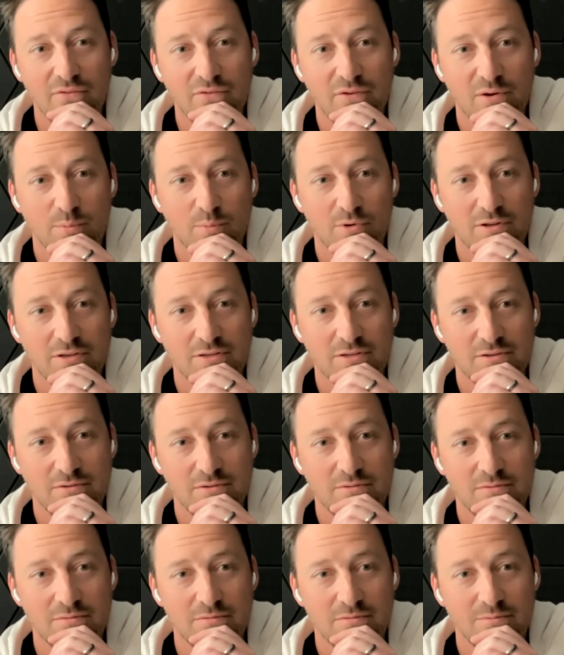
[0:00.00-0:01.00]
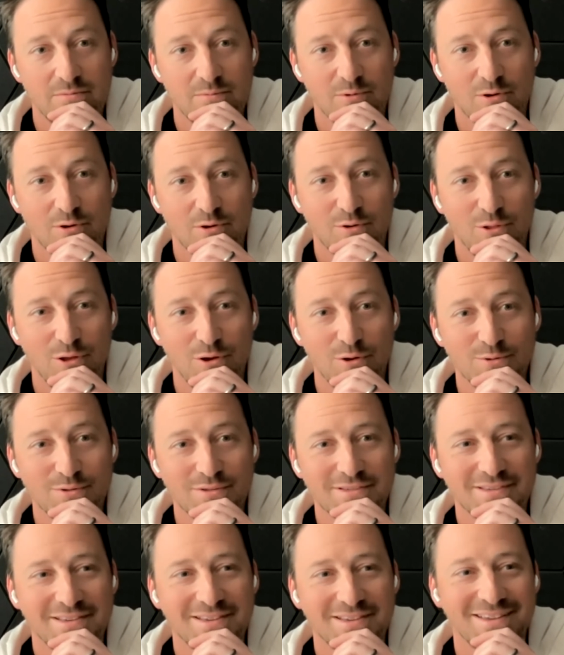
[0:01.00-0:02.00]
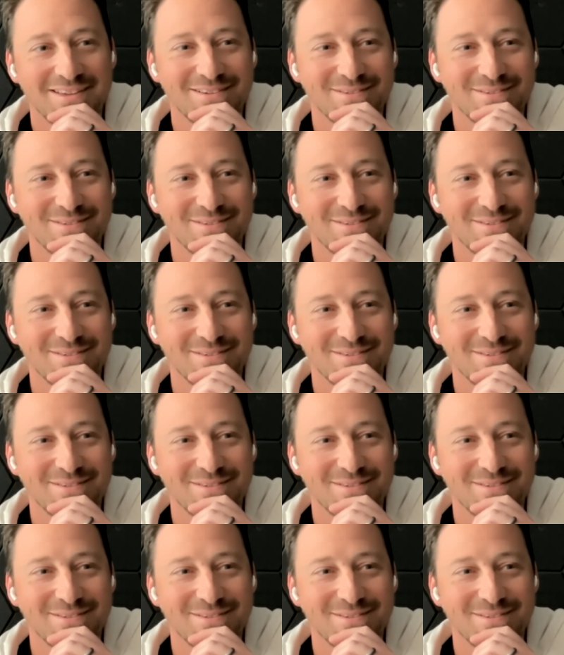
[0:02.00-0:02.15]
here pretty soon. We're close.